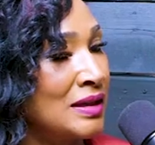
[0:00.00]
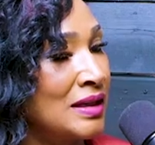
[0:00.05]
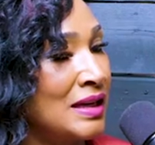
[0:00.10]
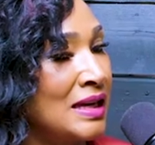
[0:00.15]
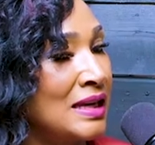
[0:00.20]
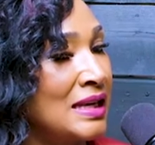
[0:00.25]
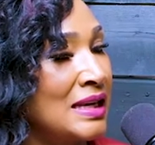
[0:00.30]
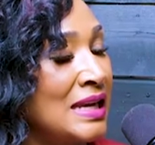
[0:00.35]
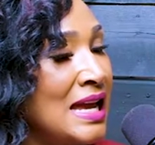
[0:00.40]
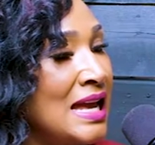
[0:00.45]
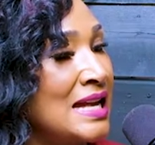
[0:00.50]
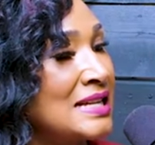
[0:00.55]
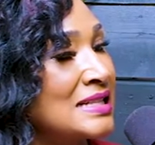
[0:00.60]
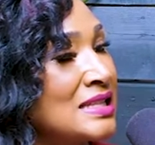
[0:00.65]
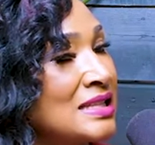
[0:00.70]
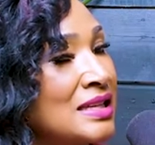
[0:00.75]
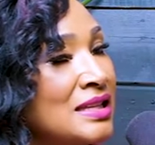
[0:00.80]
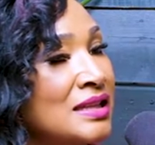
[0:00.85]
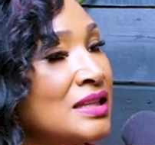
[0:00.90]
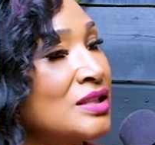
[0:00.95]
And it has
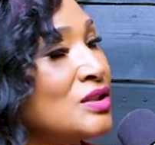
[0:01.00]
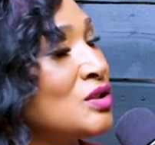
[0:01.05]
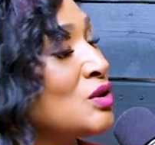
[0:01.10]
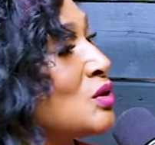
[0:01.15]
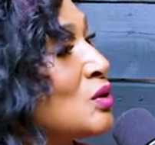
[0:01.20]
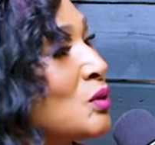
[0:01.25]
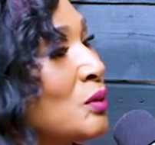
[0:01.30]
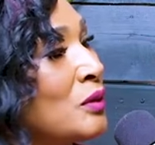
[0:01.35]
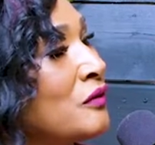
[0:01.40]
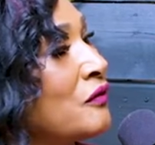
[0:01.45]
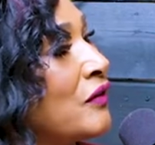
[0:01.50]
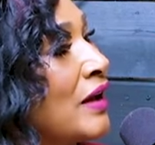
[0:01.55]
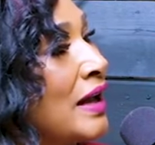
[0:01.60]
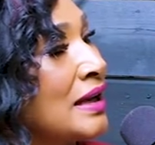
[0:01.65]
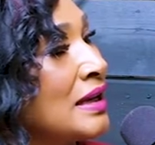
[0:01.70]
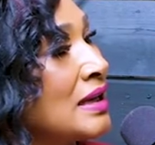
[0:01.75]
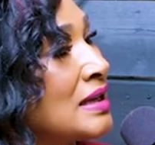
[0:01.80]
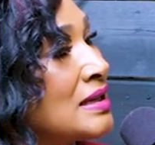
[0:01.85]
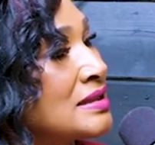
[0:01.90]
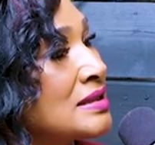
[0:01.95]
nothing to do with
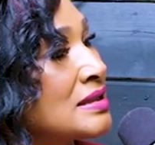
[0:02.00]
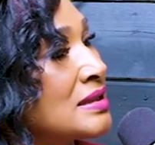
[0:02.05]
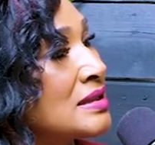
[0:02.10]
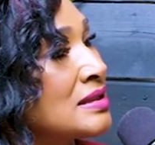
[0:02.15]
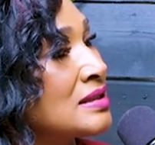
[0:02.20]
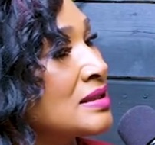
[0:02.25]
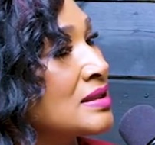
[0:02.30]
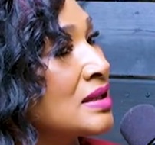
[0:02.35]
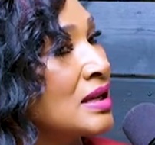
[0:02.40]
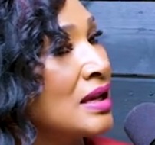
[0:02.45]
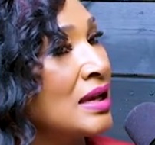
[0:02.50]
finances.